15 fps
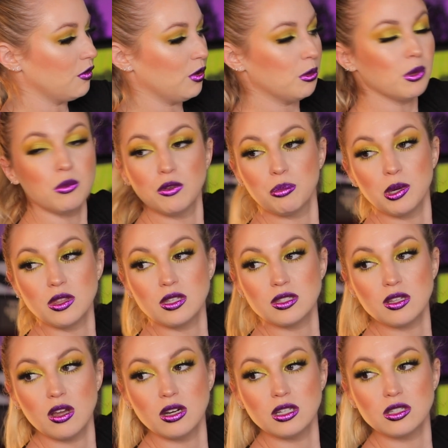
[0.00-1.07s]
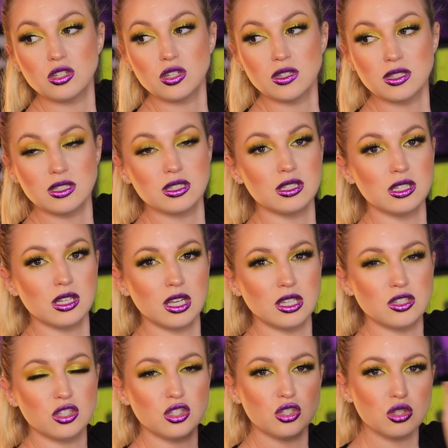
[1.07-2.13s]
Everyone we put this on,
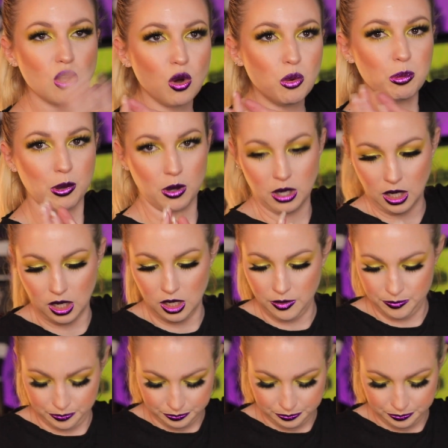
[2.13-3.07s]
it's so pretty.